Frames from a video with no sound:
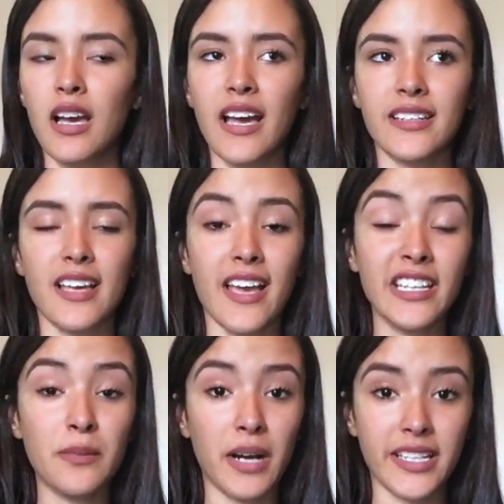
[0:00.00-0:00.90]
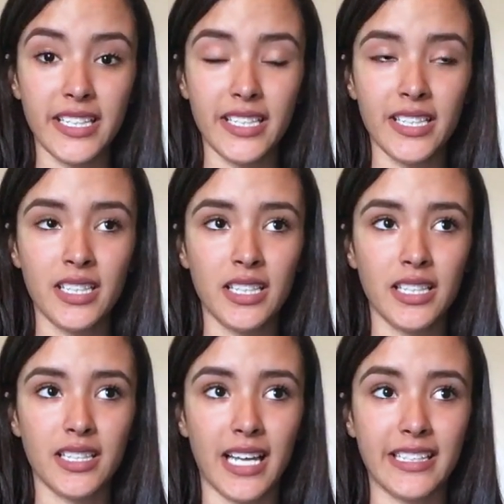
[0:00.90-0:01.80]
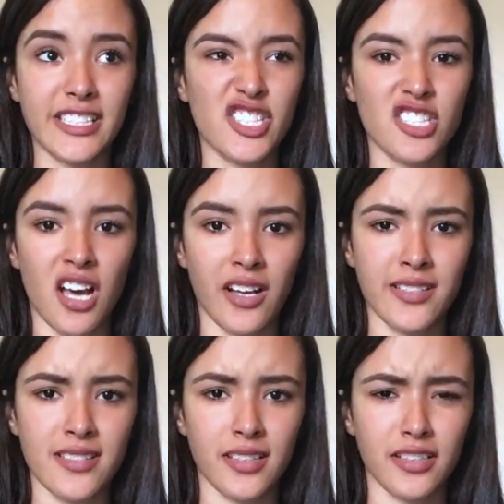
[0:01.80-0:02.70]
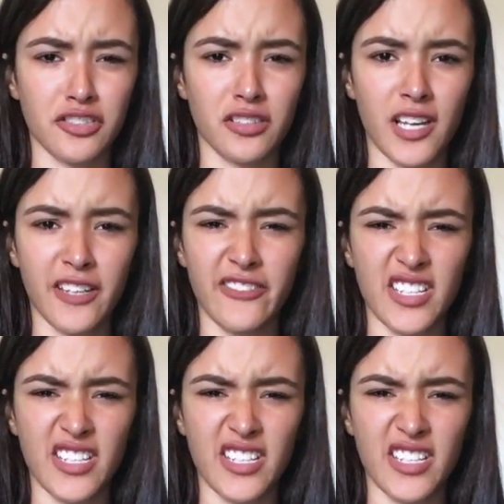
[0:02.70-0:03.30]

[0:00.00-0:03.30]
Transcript: And anybody that is toxic in your life,